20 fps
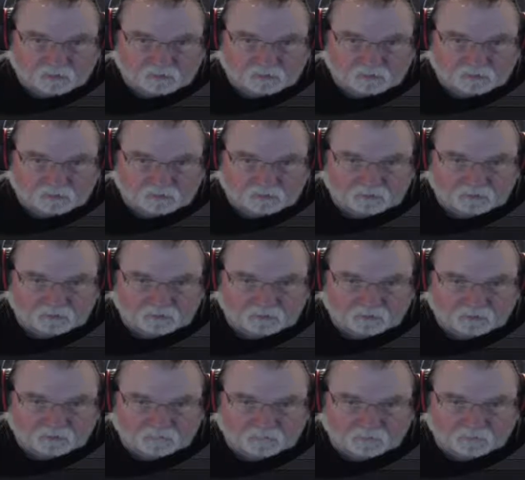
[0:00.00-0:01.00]
So I'll just
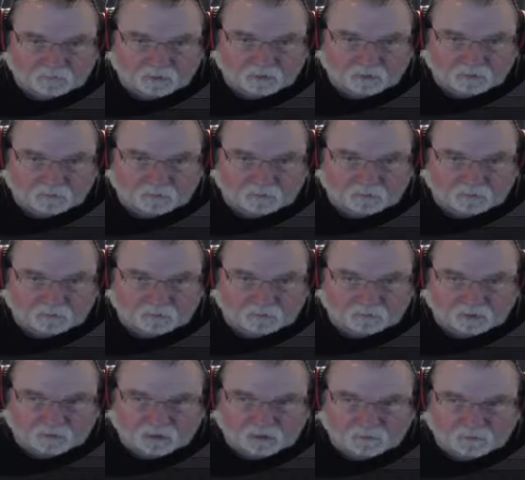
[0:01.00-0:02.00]
leave it right where it
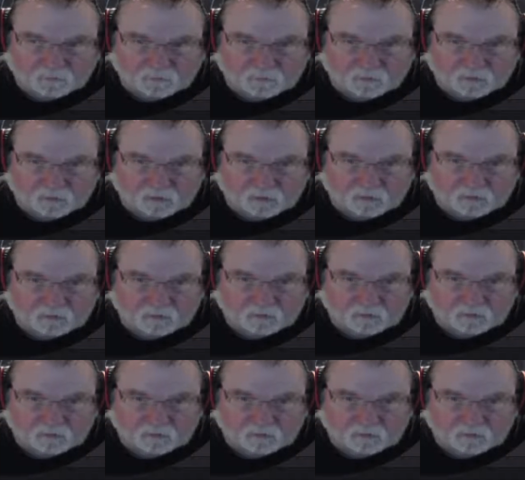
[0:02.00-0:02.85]
was at for now.